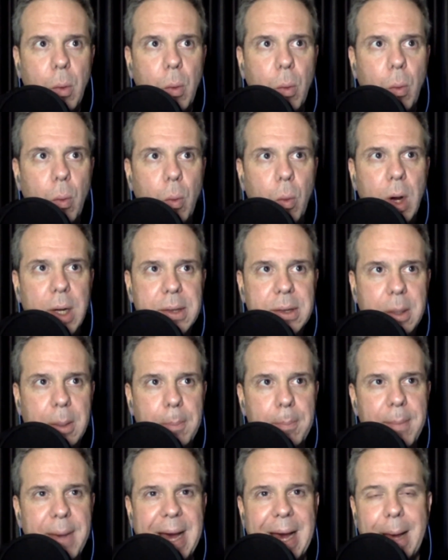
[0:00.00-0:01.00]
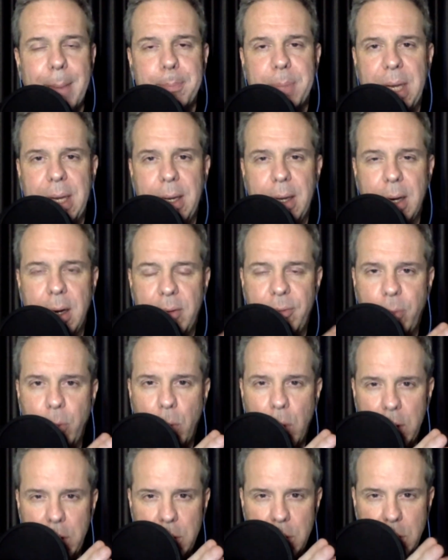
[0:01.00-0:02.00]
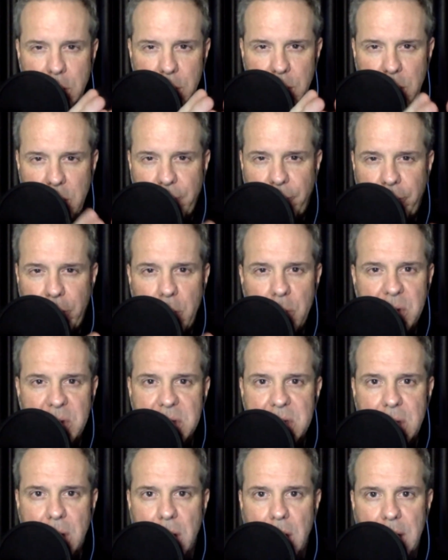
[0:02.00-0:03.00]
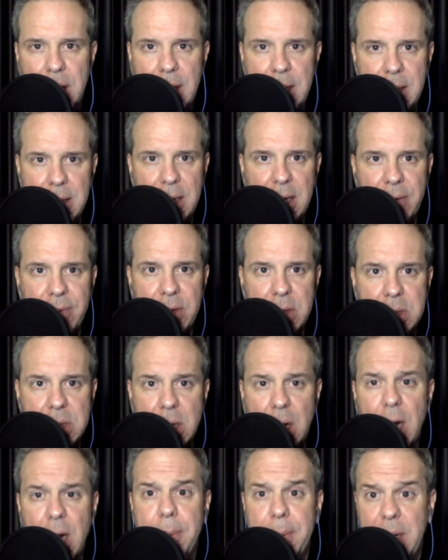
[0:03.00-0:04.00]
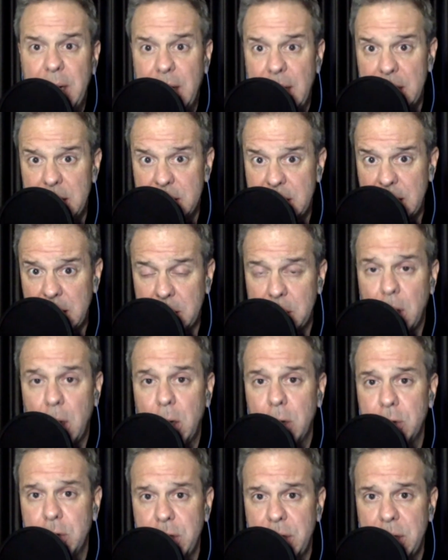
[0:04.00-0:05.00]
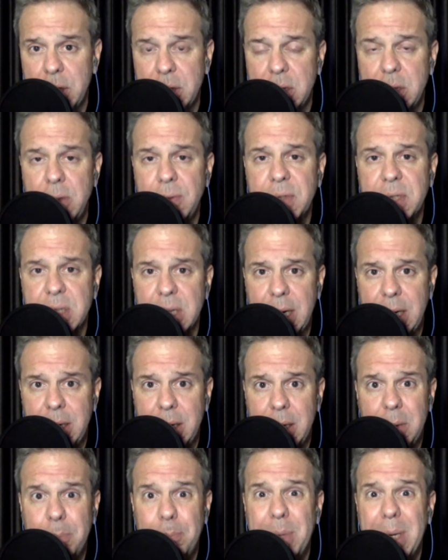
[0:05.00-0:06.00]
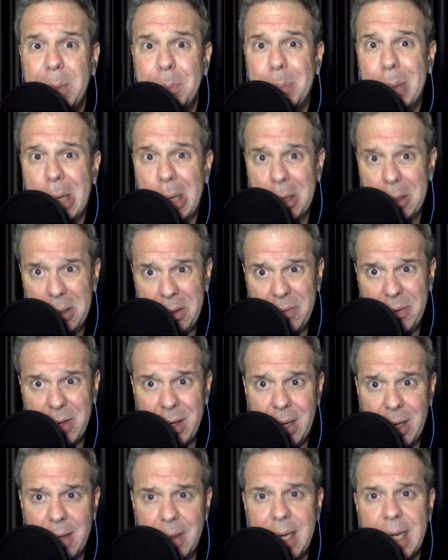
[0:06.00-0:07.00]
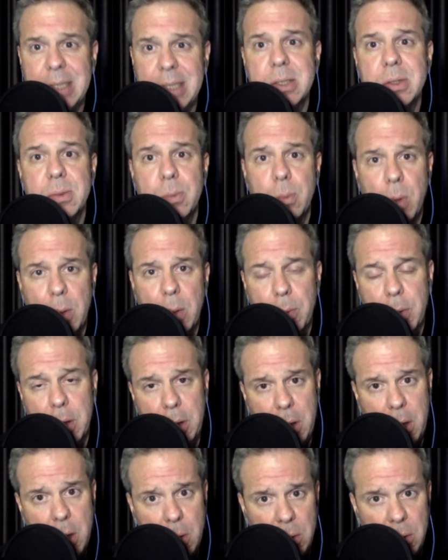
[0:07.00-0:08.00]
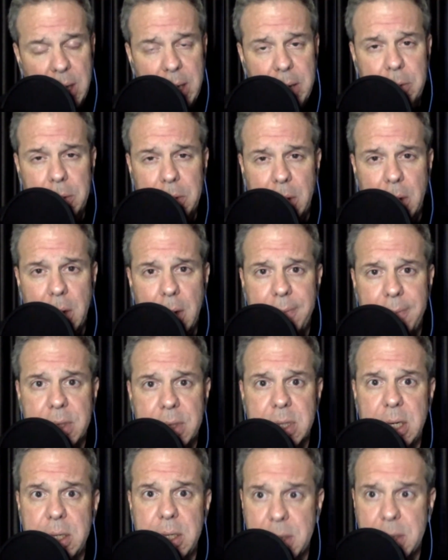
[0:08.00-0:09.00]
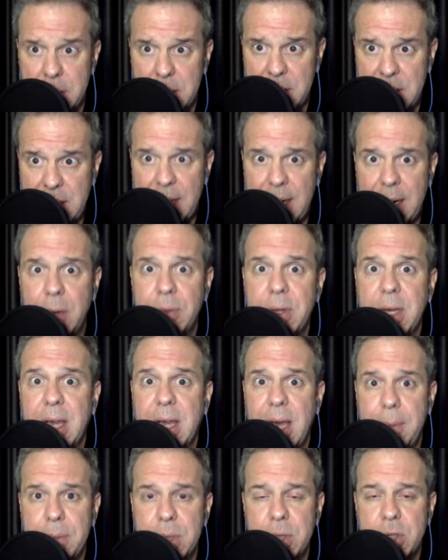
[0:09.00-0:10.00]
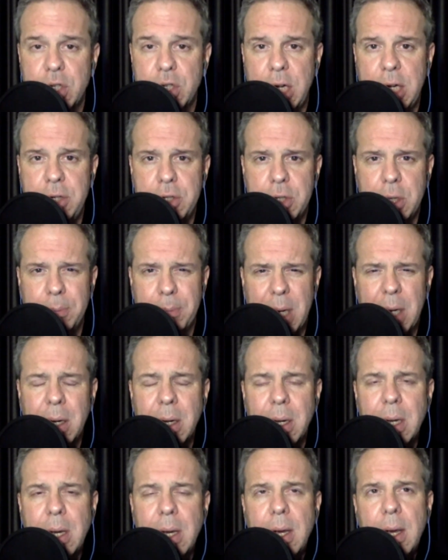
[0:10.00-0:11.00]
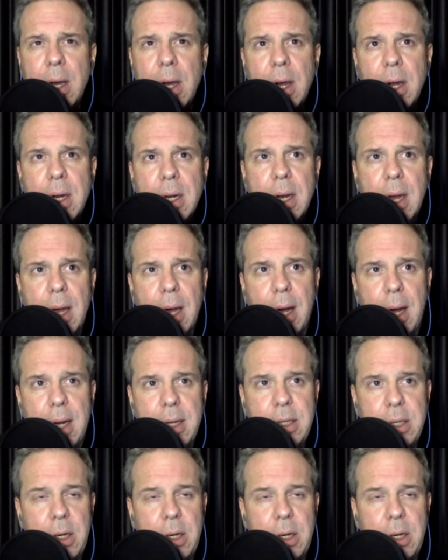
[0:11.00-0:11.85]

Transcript: what the mapping of what you could focus on at a given time. And again, technology, as you've cited, big part of it. And that's where we're going to go later in the conversation as to how the game is changing. But, of